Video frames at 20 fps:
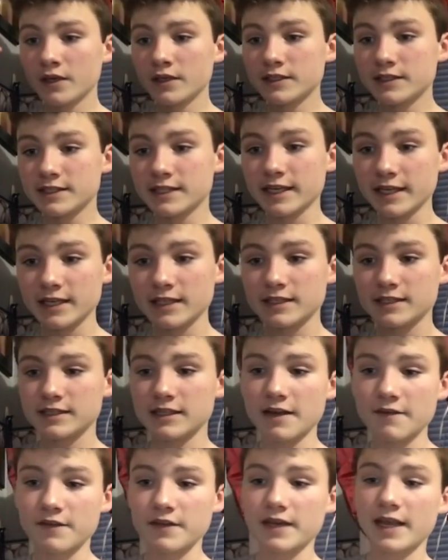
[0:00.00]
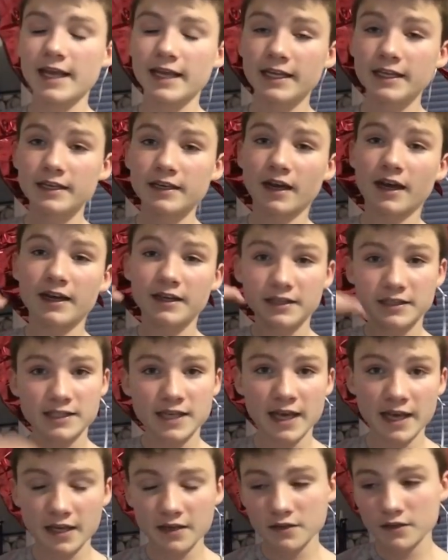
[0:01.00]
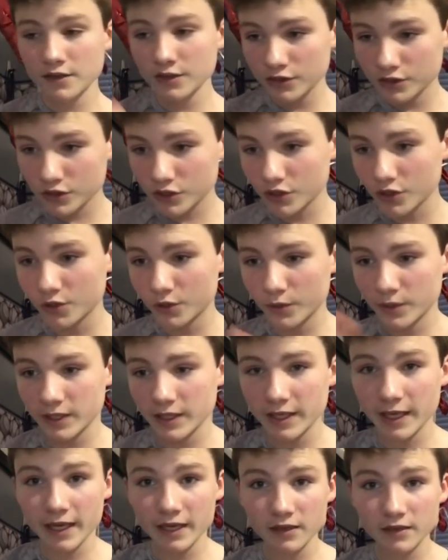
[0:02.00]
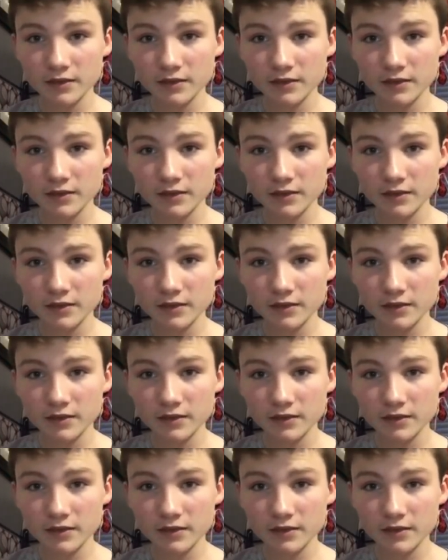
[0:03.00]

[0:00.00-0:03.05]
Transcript: six, seven, eight, nine, and 10. So, yeah.